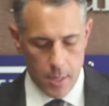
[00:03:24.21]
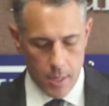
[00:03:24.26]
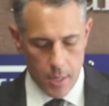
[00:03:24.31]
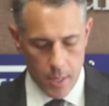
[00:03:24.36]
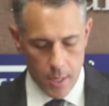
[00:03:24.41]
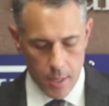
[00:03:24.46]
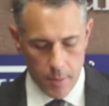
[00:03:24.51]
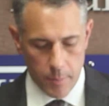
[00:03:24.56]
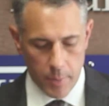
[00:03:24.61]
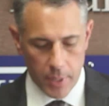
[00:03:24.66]

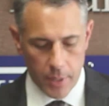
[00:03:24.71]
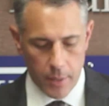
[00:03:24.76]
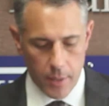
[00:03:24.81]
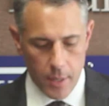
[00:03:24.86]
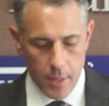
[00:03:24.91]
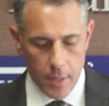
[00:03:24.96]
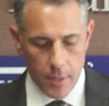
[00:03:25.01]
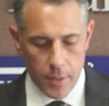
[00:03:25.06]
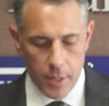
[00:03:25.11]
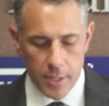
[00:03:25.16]
But
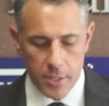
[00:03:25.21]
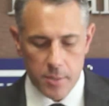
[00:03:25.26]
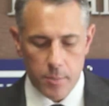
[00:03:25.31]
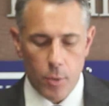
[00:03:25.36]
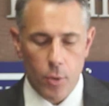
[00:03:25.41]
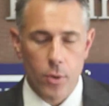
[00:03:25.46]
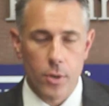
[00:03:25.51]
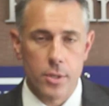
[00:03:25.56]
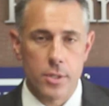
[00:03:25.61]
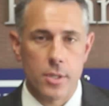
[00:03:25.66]
this
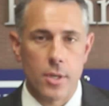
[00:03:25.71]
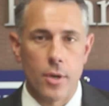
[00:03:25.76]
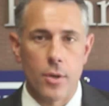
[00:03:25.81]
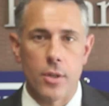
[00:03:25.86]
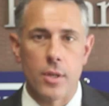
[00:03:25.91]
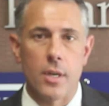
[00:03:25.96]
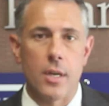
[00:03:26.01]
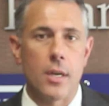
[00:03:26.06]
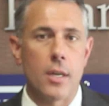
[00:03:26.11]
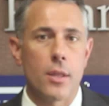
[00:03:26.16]
more so
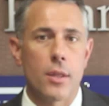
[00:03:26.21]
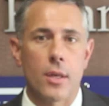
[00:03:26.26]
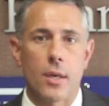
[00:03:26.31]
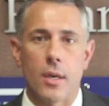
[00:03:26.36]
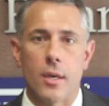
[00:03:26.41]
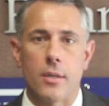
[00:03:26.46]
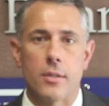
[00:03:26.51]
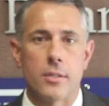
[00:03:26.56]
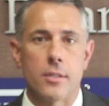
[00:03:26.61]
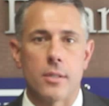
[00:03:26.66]
than
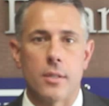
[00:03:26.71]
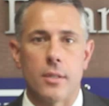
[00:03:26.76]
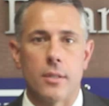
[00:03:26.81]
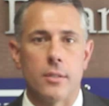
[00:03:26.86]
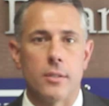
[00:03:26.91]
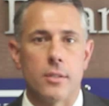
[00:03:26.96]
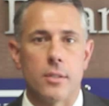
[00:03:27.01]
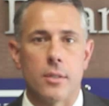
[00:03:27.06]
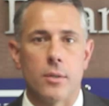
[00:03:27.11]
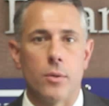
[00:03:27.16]
anything else
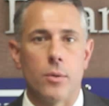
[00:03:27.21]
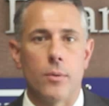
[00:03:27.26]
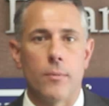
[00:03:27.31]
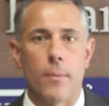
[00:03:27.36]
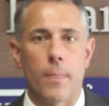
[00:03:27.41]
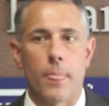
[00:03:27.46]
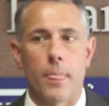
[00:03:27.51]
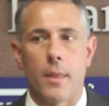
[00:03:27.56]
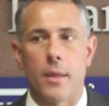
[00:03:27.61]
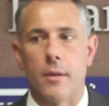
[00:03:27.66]

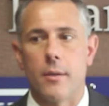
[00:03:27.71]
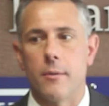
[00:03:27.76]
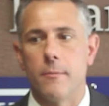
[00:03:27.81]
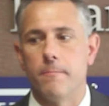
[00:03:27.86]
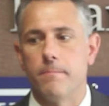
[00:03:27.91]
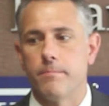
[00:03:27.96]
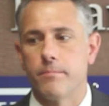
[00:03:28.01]
that